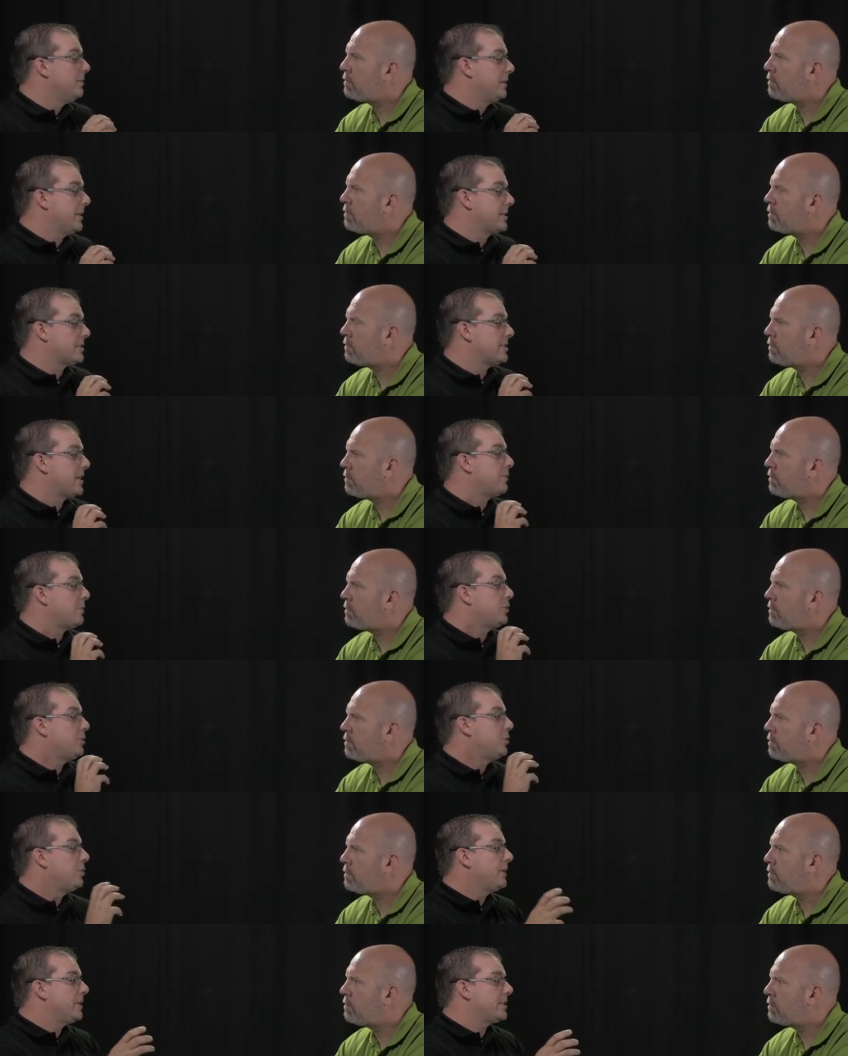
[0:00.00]
Speaker 1: because they
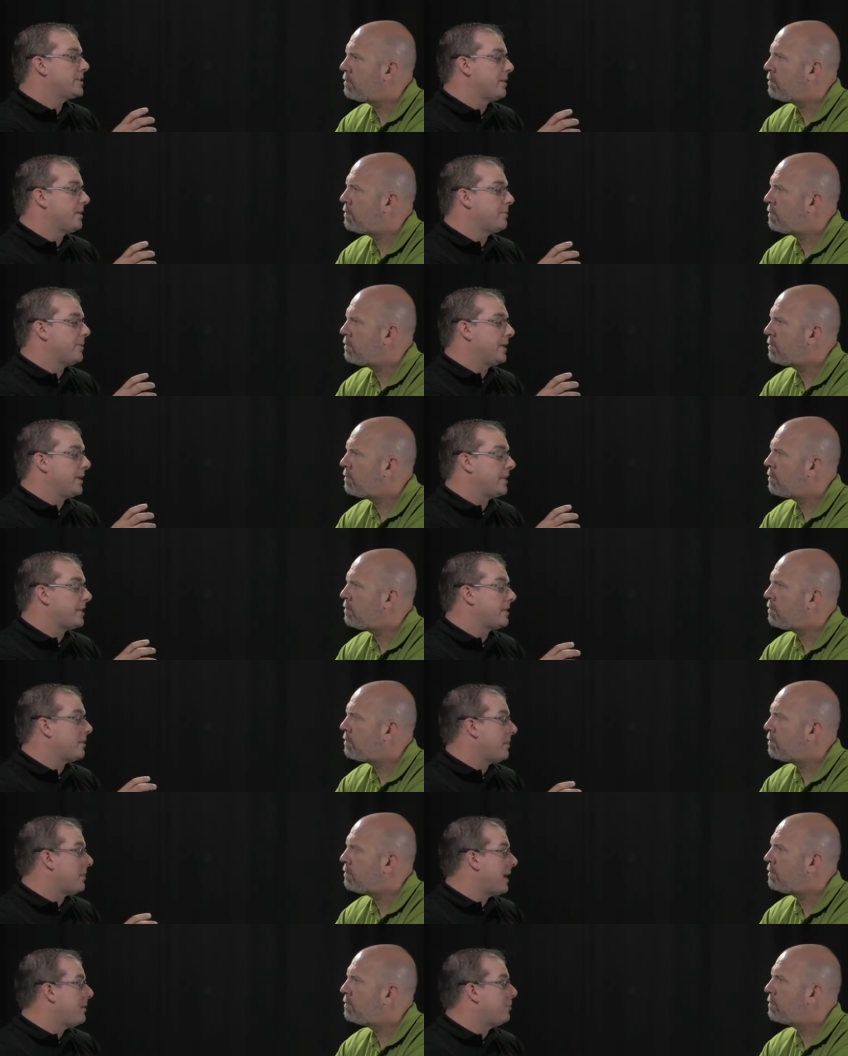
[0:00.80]
were doing something
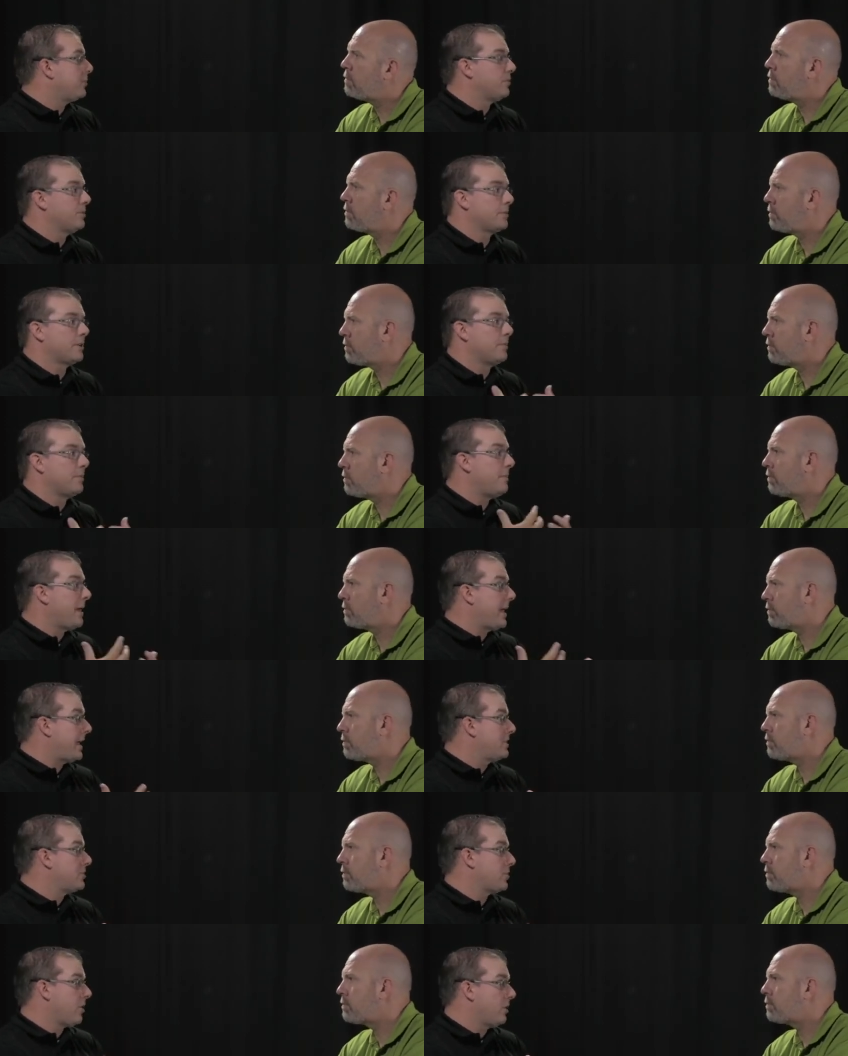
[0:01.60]
that the Bible
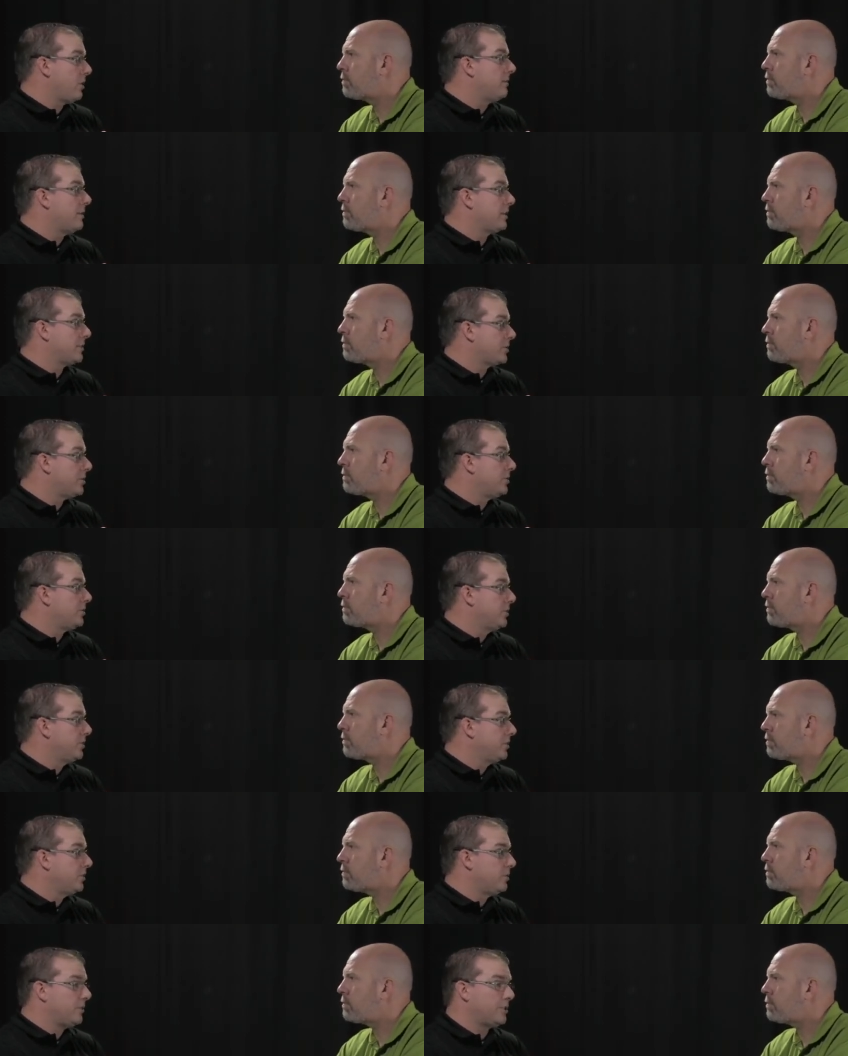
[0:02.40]
commands all of us
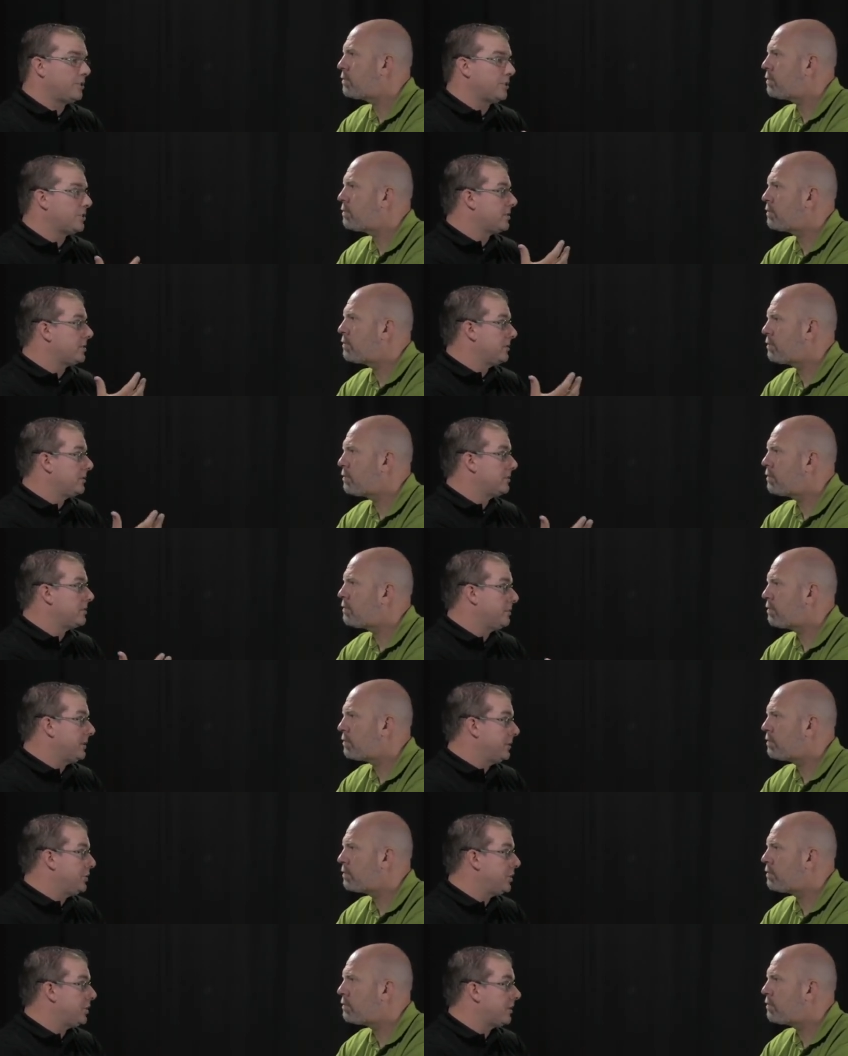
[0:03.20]
to do, which is to,
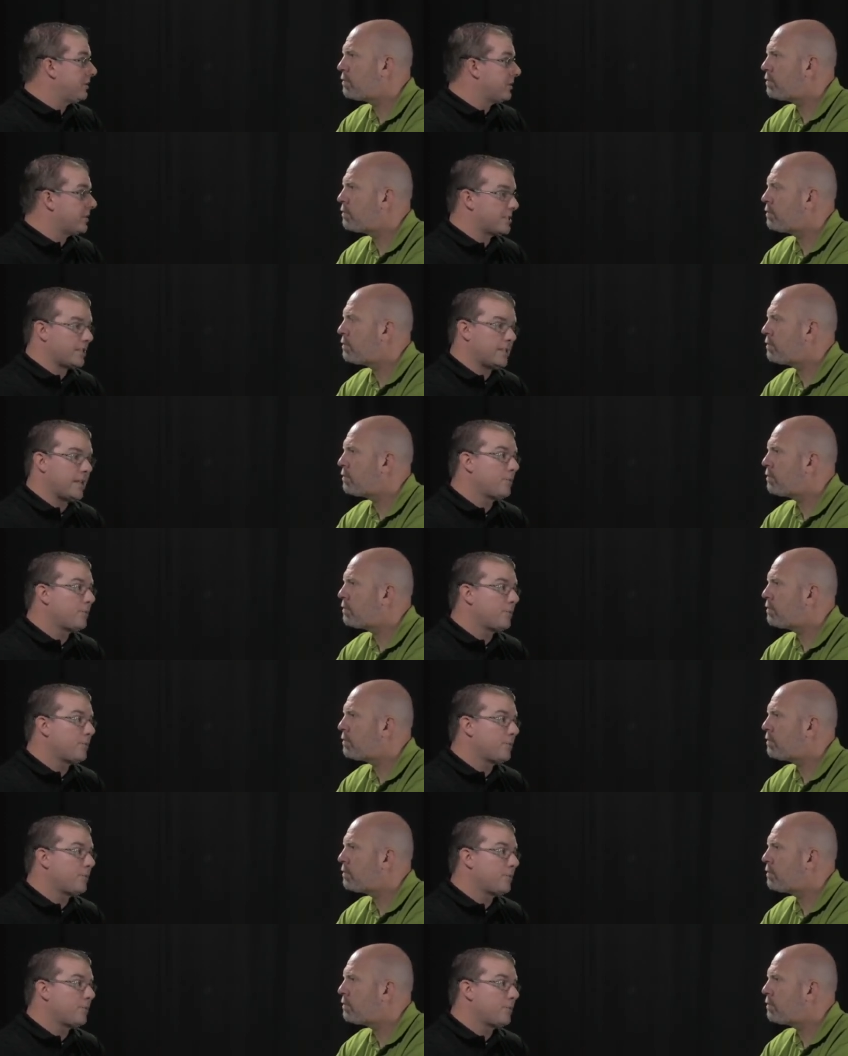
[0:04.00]
to be generous.